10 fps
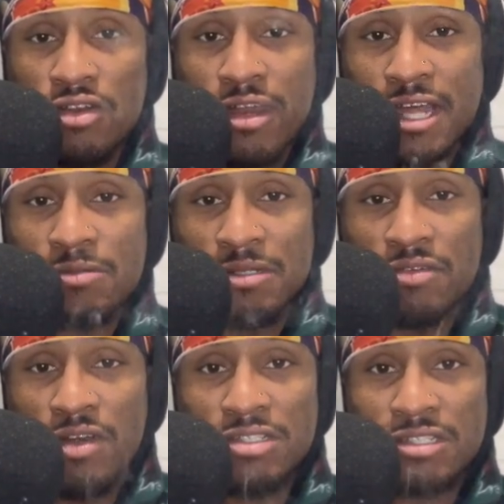aspects
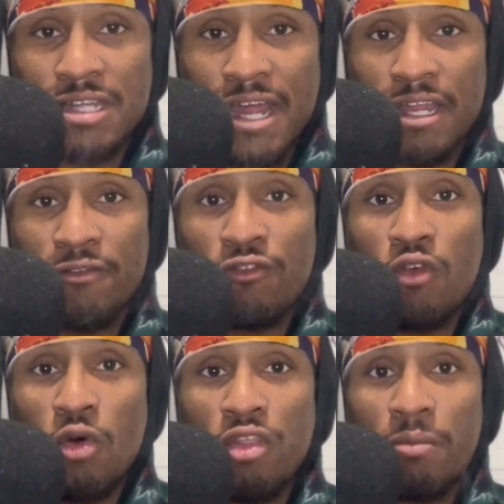of our society
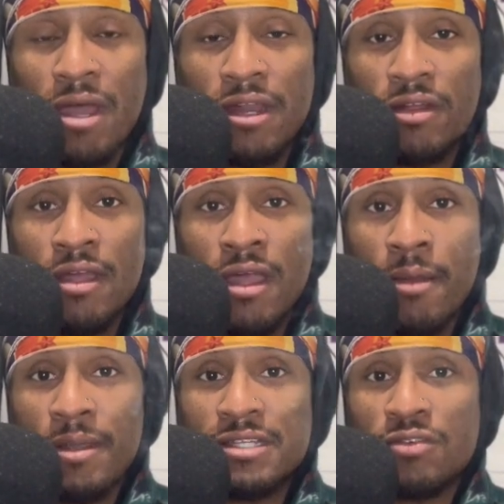for the better.
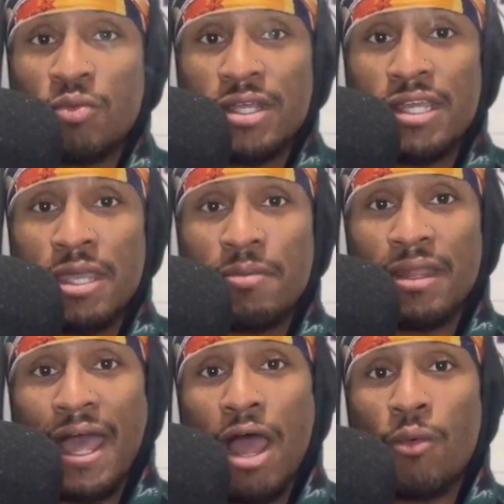Because if we keep
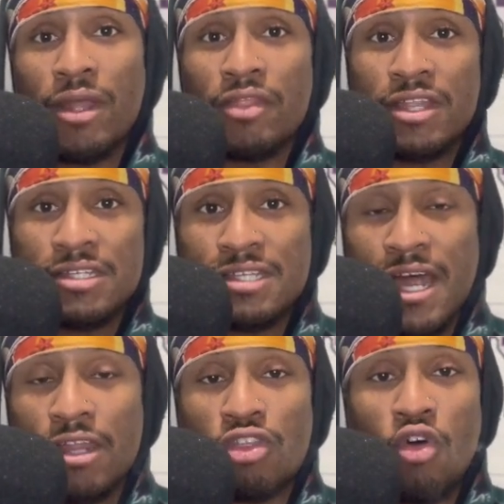allowing these
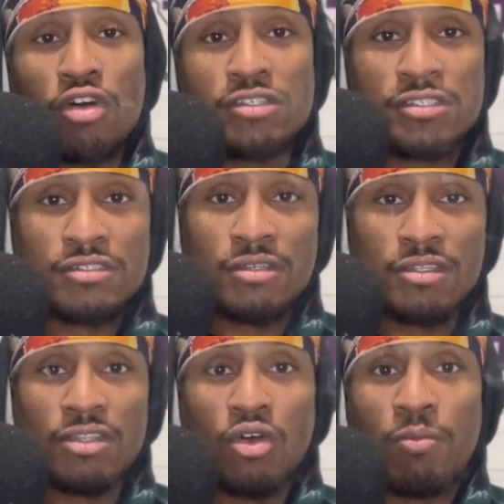kind of thought
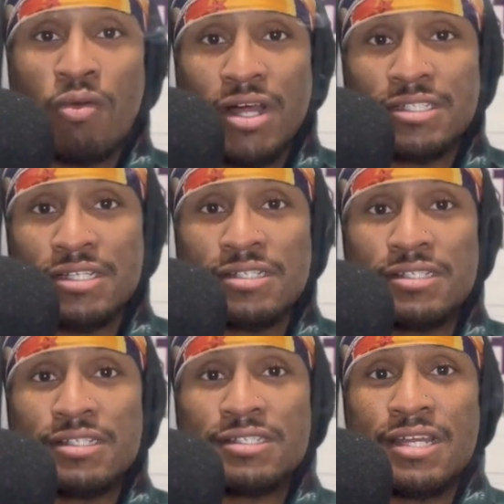
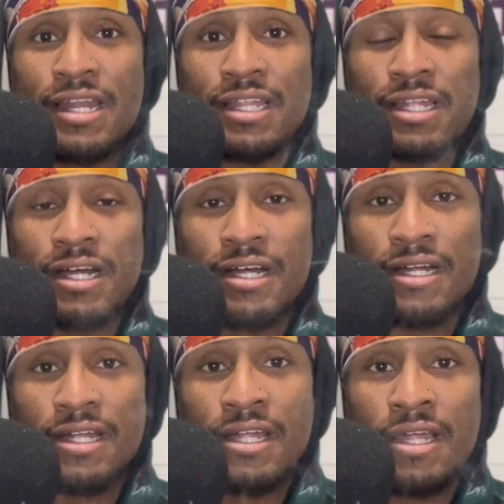processes, these
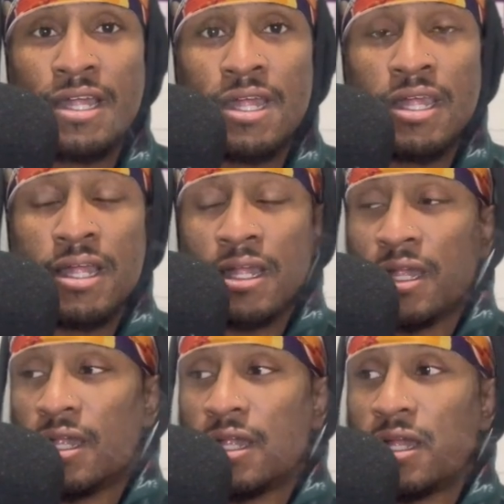kind
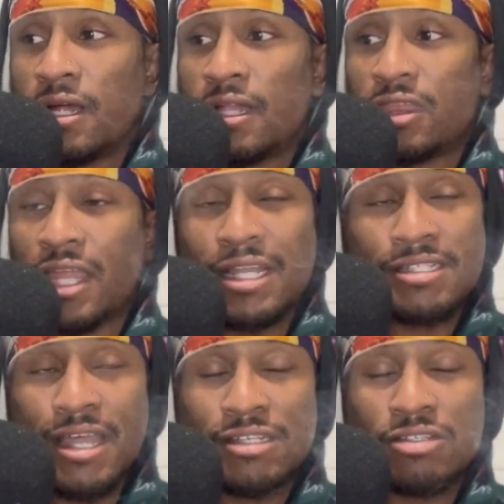of think
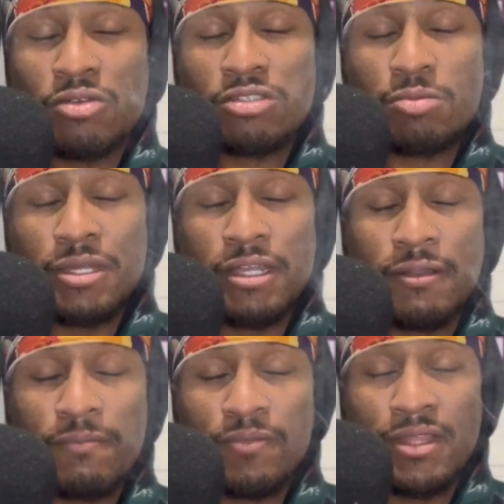tanks, so to speak,
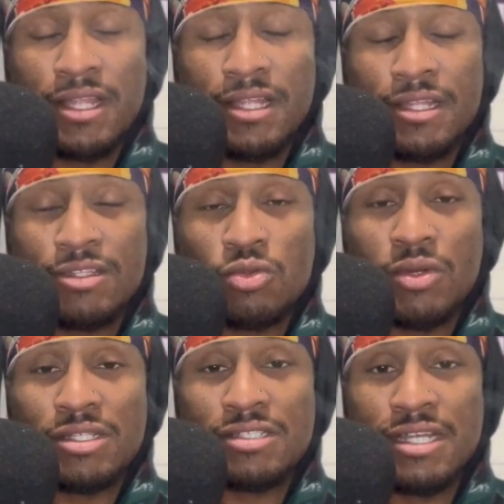to
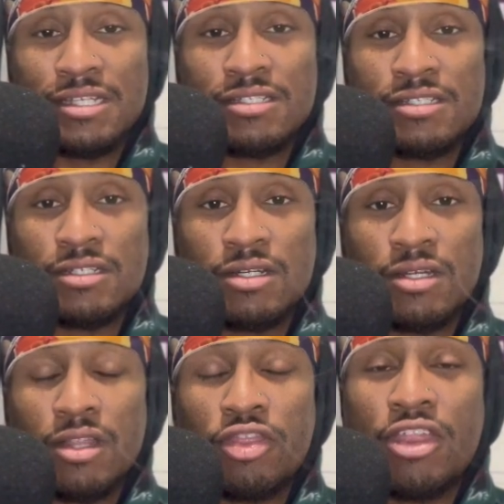exist,
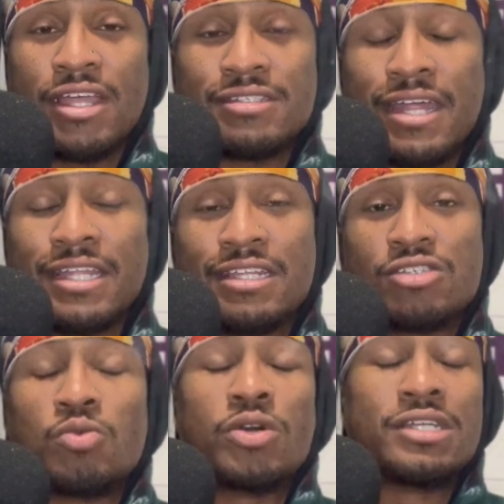things like
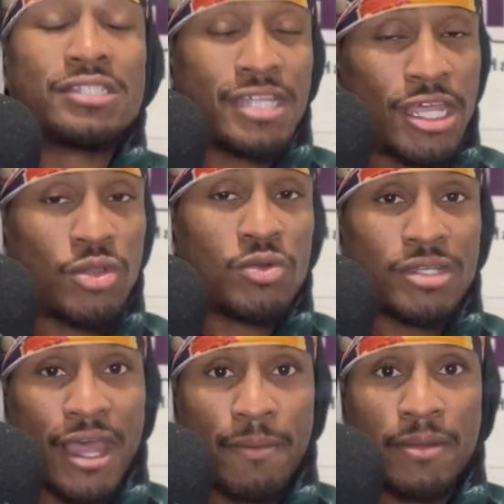this will continue
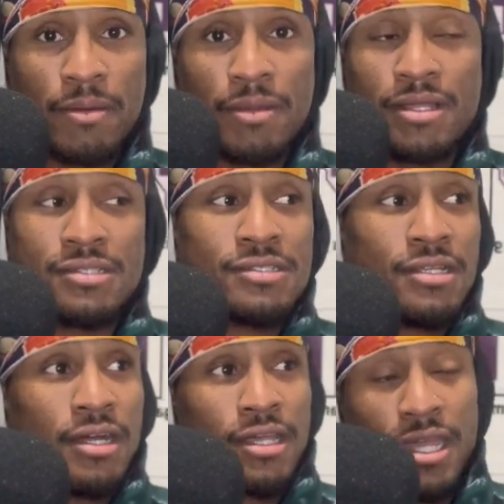to happen. Because
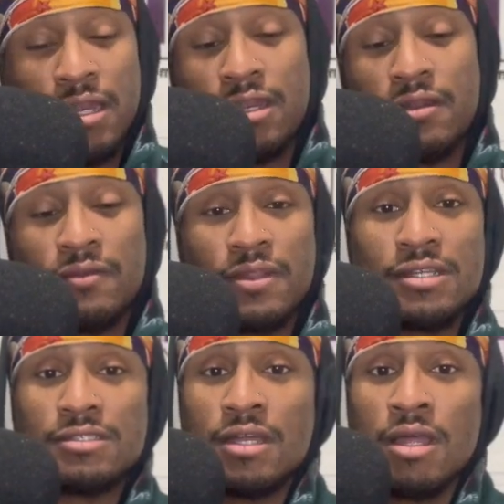again, there's